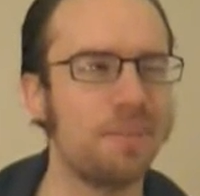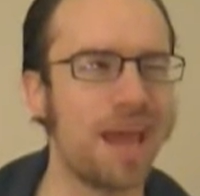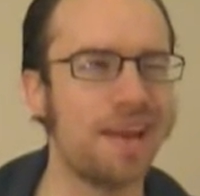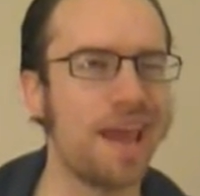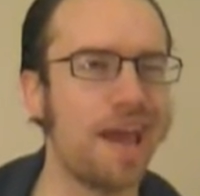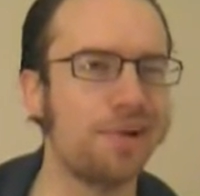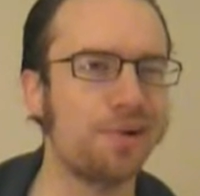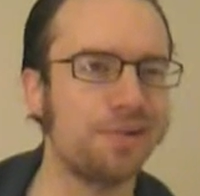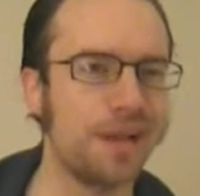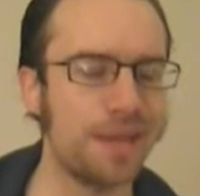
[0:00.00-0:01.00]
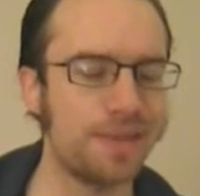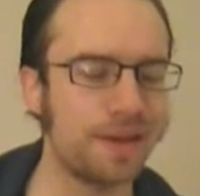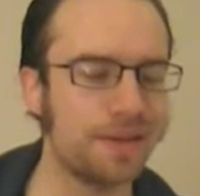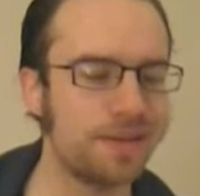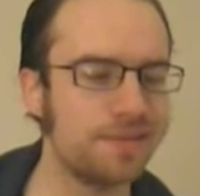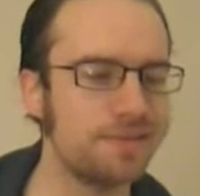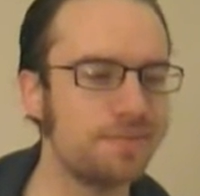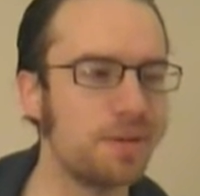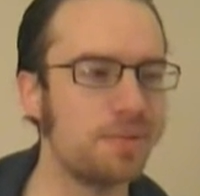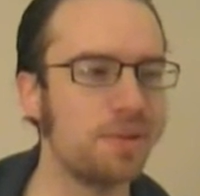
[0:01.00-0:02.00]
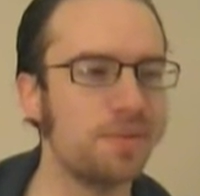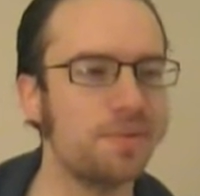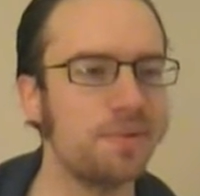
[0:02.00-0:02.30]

Mad Hatter. I think that's maybe the